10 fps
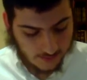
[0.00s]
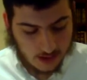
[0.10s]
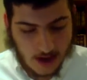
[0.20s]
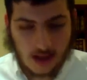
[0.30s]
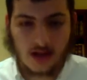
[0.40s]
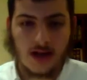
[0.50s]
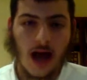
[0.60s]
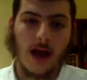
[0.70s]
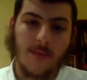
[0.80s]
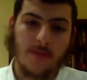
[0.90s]
HaMelech
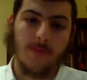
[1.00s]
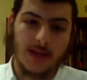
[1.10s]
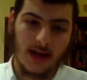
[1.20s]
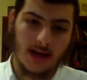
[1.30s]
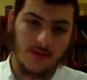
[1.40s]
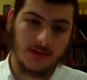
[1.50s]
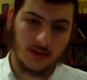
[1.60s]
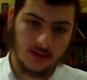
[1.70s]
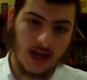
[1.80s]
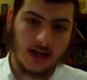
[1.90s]
got up at midnight every
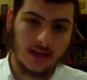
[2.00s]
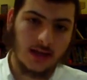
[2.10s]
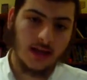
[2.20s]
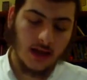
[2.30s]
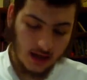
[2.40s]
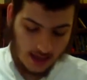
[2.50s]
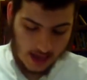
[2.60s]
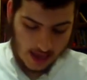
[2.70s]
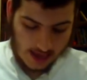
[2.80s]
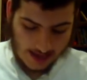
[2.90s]
single night,
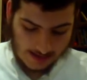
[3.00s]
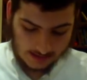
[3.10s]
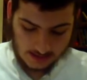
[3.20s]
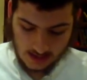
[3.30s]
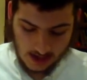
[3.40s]
and